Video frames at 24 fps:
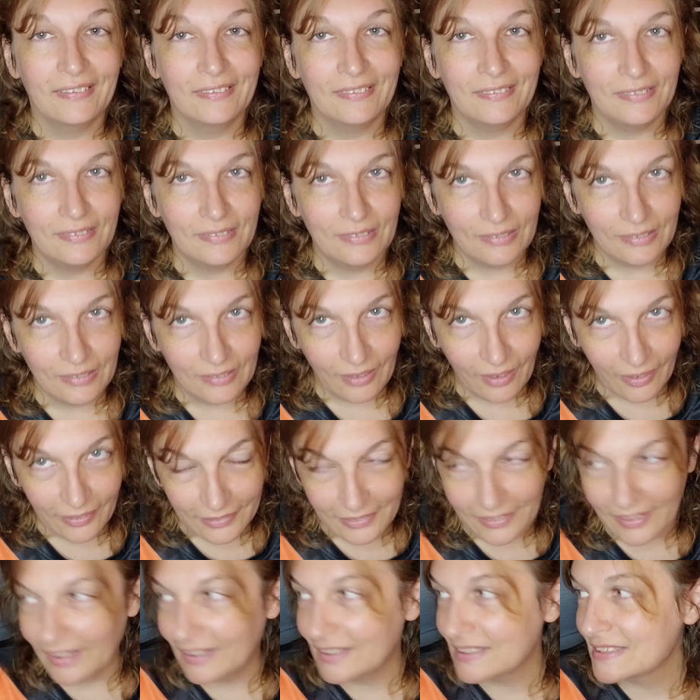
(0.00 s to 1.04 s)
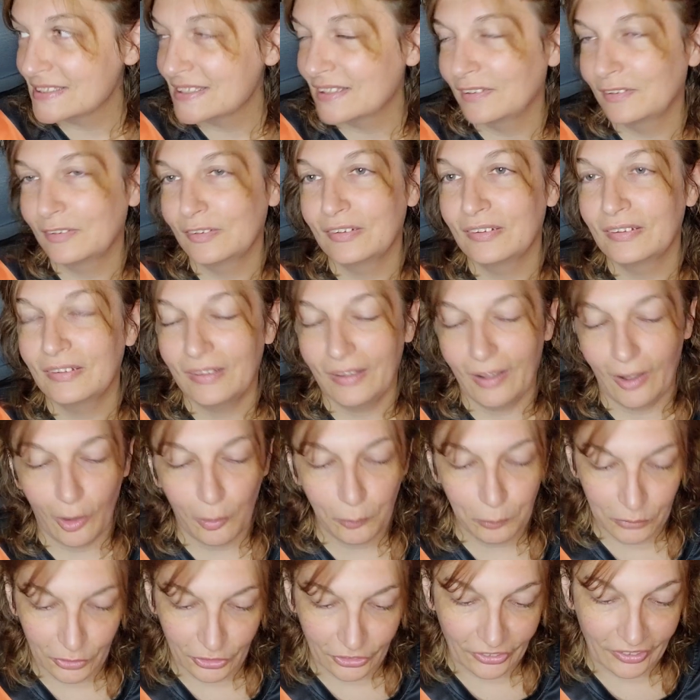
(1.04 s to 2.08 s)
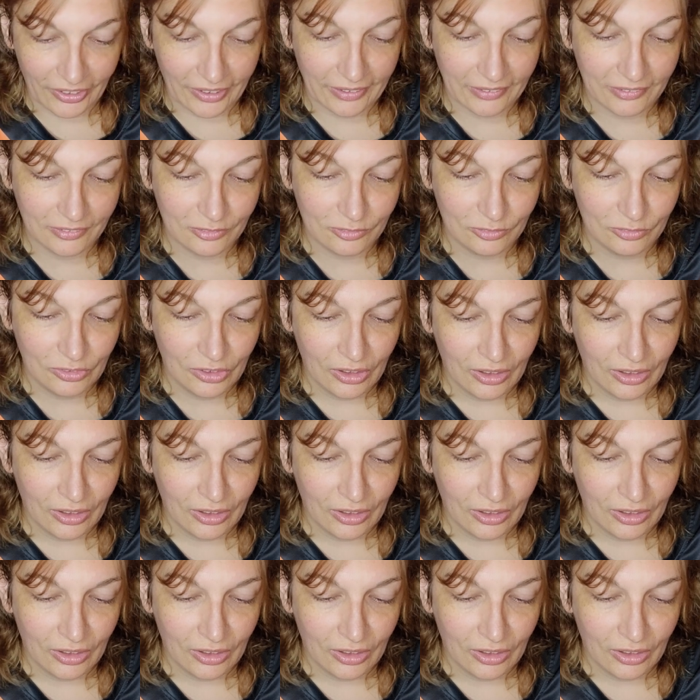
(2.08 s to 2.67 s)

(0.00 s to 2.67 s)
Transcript: Not yet. I'm learning.